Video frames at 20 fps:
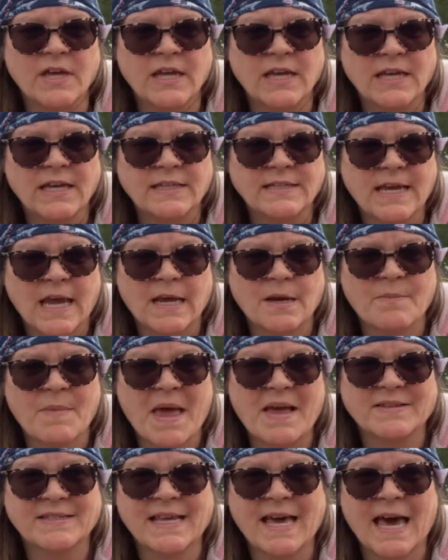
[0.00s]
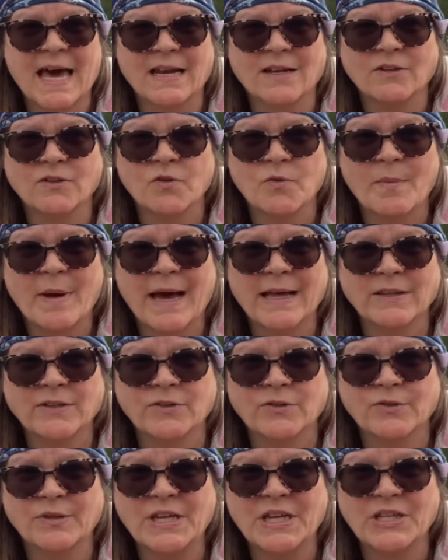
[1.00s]
taking them outside a little by a
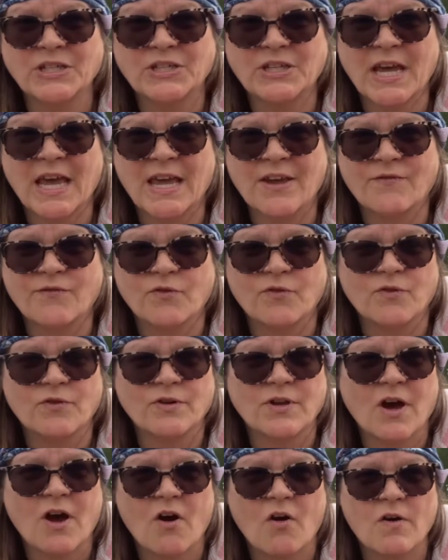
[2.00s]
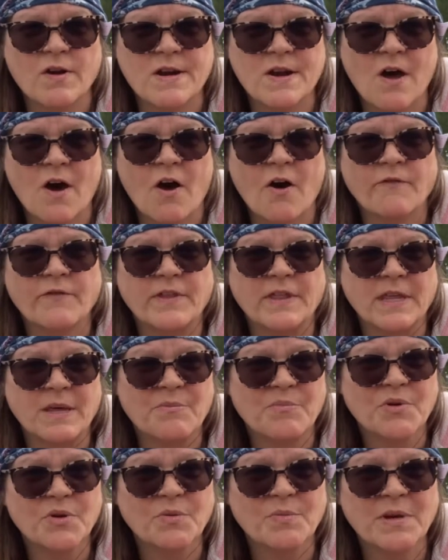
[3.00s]
little each day to harden off, and then
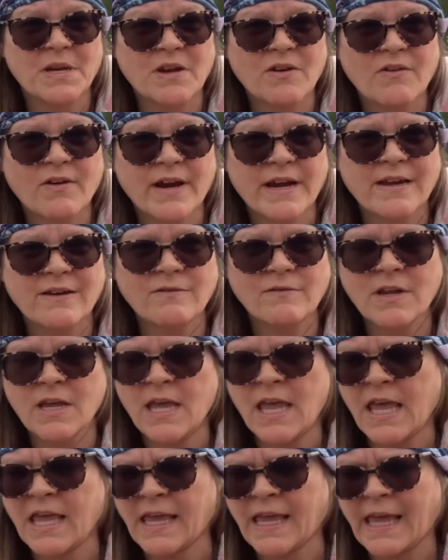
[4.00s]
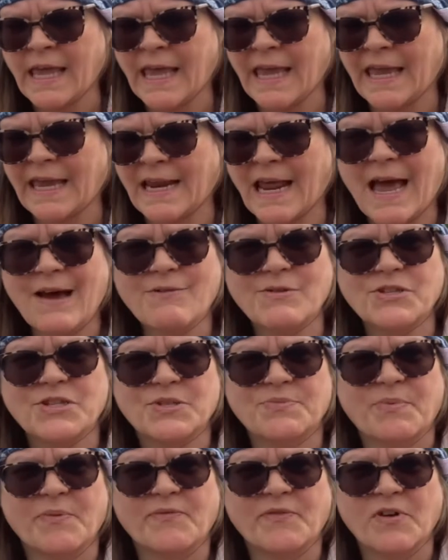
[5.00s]
put them in the ground. And I would
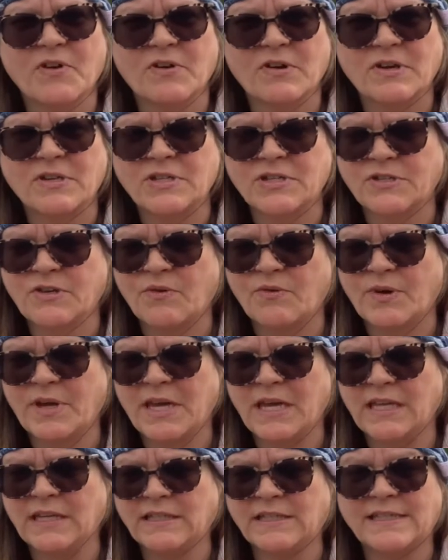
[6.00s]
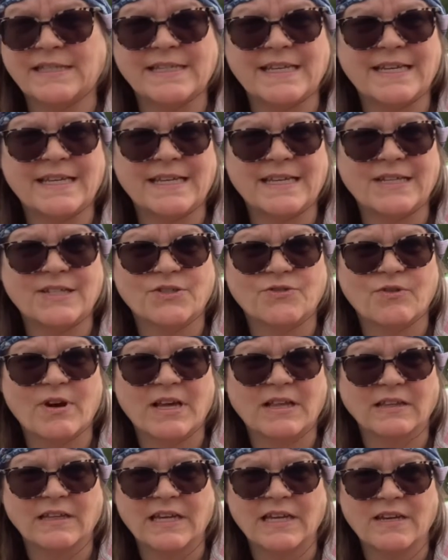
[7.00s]
just prefer to just go ahead and seed these
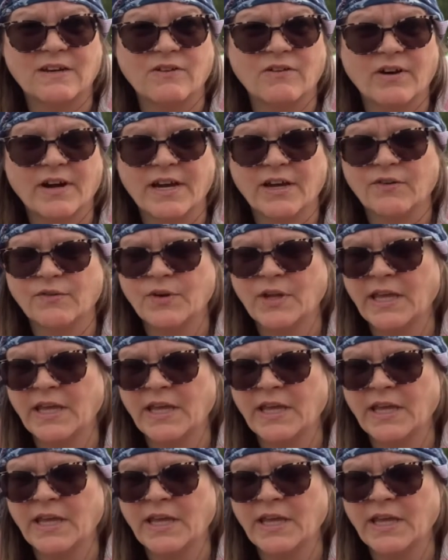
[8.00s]
directly in the ground.